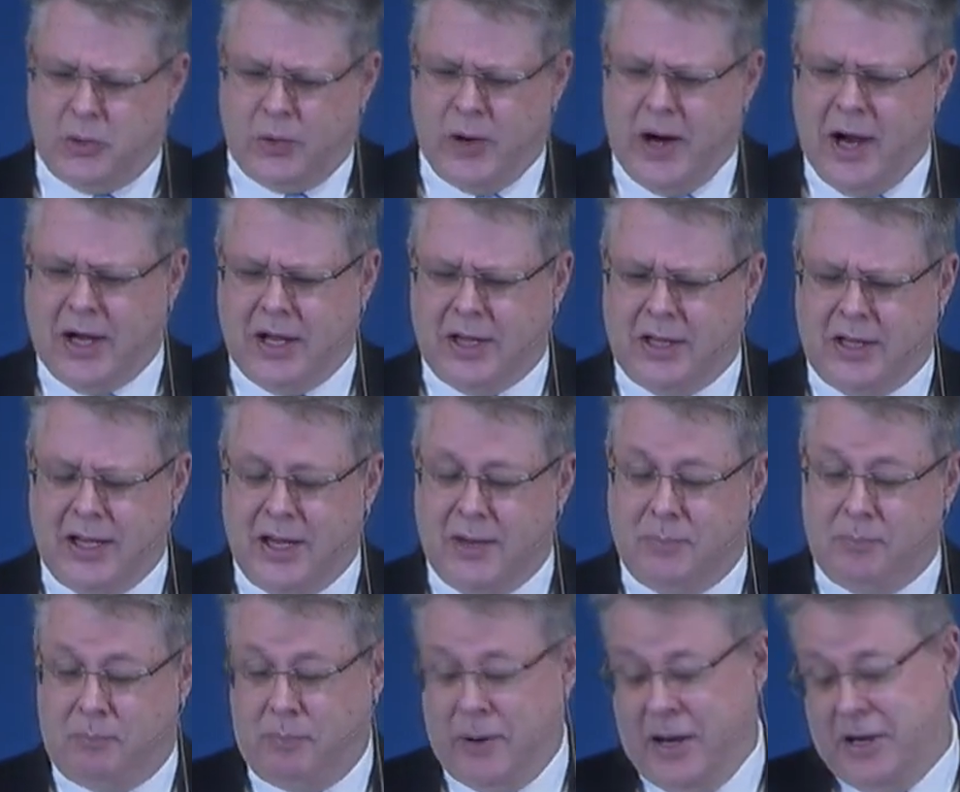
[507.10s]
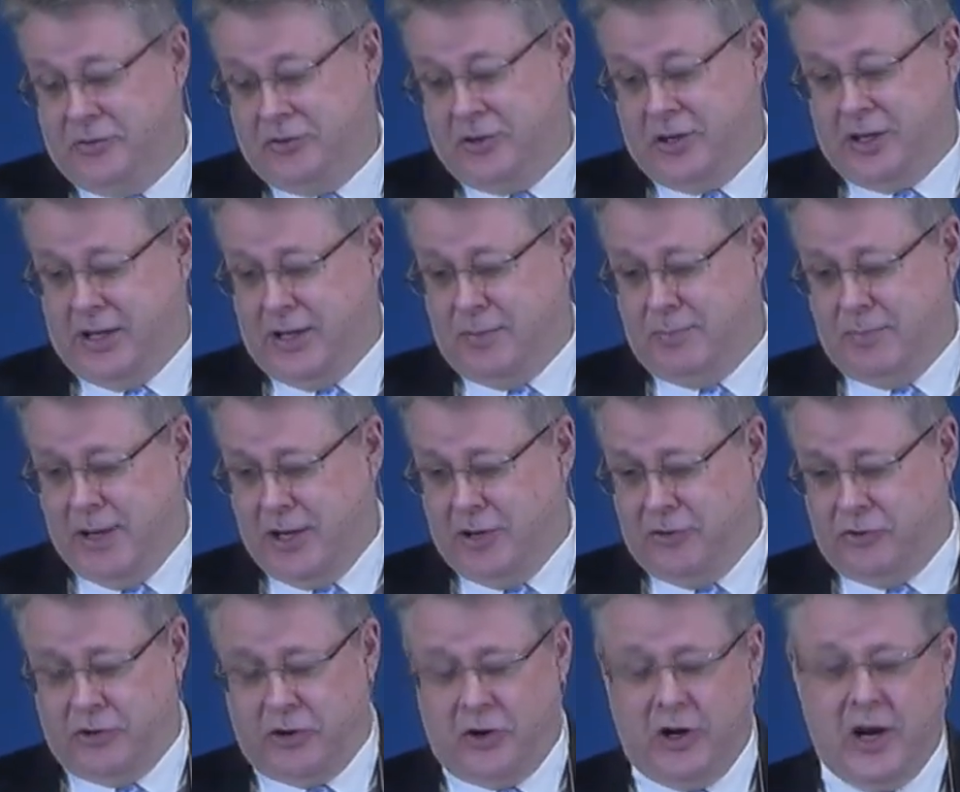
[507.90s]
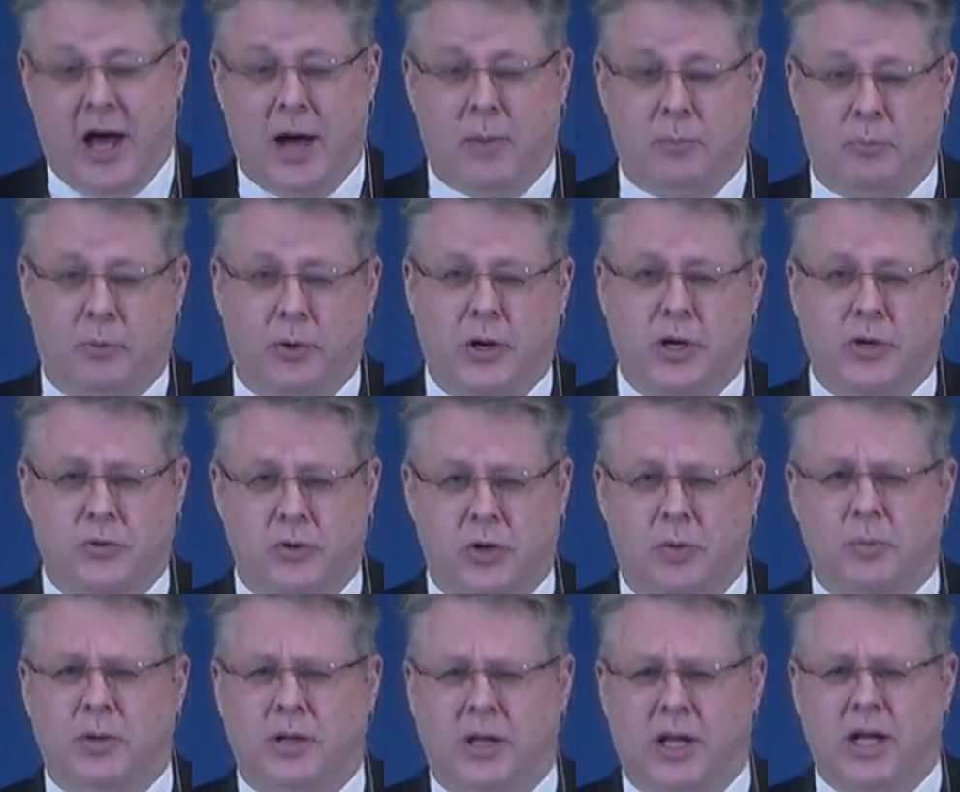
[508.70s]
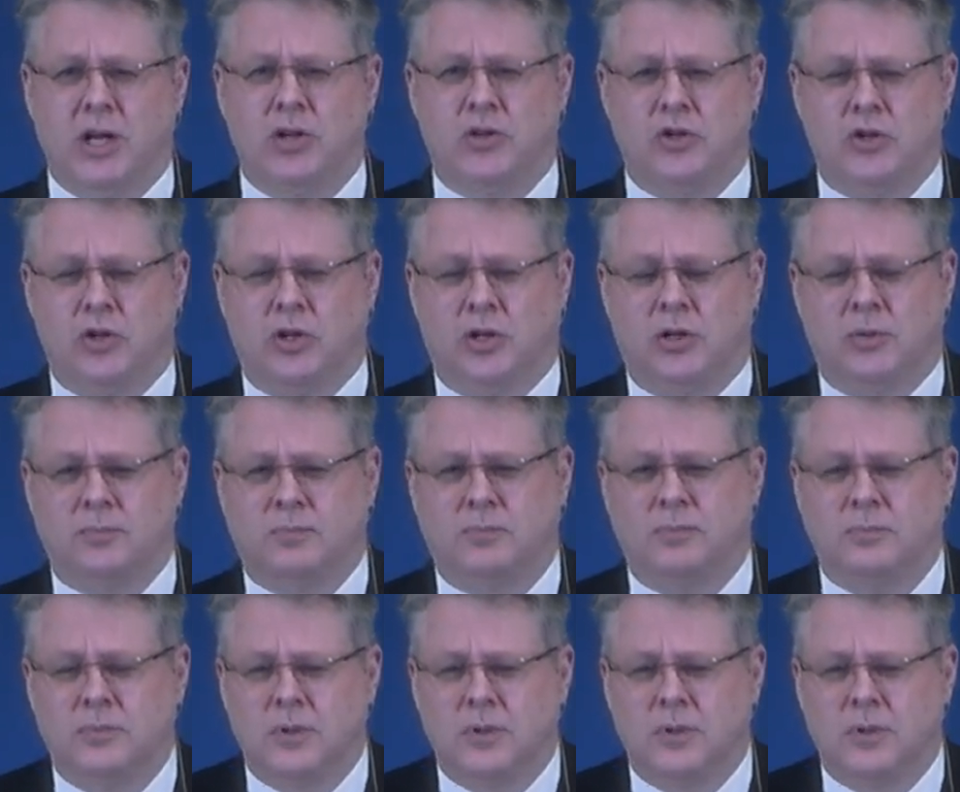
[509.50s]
directly, it basically means they're not pre-tribulational.